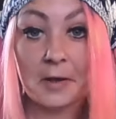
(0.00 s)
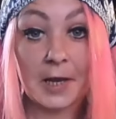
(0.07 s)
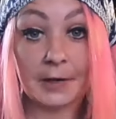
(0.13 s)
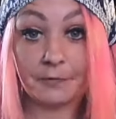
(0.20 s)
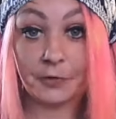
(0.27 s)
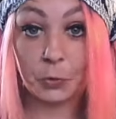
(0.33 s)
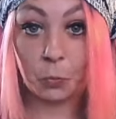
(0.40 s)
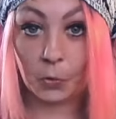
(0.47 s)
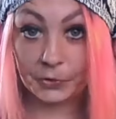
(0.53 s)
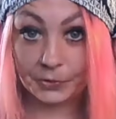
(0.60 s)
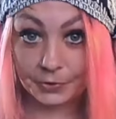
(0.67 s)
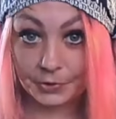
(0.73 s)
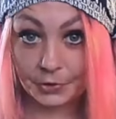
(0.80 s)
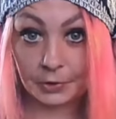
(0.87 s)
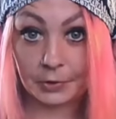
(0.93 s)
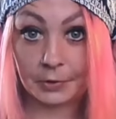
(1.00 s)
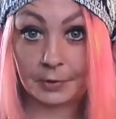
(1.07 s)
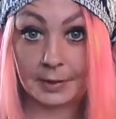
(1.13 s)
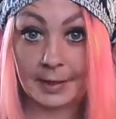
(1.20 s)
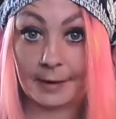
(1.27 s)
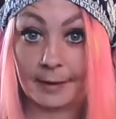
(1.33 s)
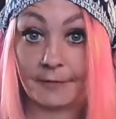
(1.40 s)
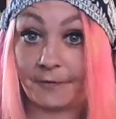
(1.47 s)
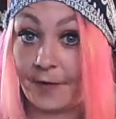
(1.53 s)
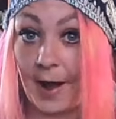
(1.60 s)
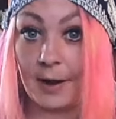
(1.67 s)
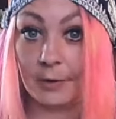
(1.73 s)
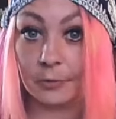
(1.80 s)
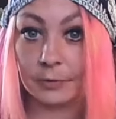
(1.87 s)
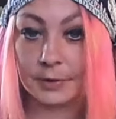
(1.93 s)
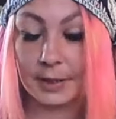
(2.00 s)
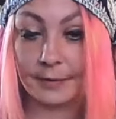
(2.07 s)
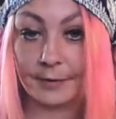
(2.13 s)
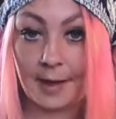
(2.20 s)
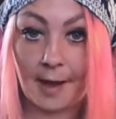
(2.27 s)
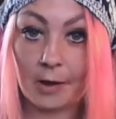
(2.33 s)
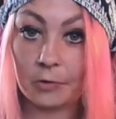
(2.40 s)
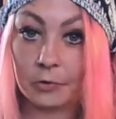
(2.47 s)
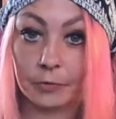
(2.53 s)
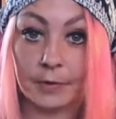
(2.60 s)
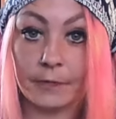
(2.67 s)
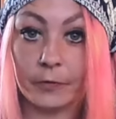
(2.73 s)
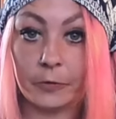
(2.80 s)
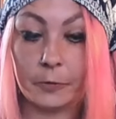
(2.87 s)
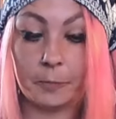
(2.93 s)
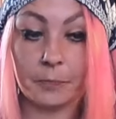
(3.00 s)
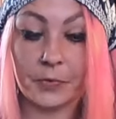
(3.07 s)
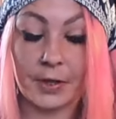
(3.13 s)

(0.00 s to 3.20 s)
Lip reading: If you want to get found in the algorithm,